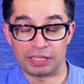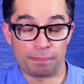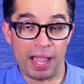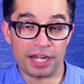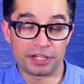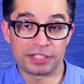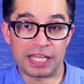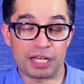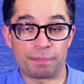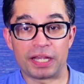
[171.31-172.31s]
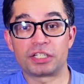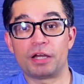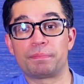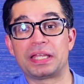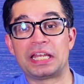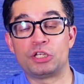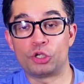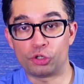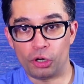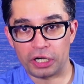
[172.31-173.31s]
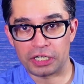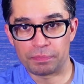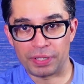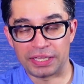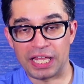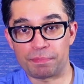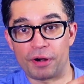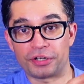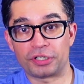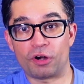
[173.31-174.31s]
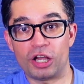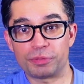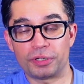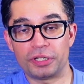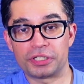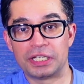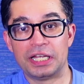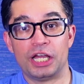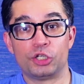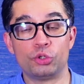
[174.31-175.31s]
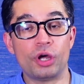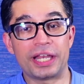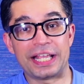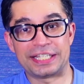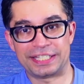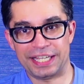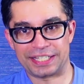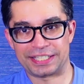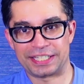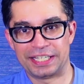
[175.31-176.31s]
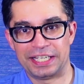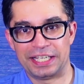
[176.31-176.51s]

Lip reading: The patterns that it picked up in New York, in that particular hospitals, do not exist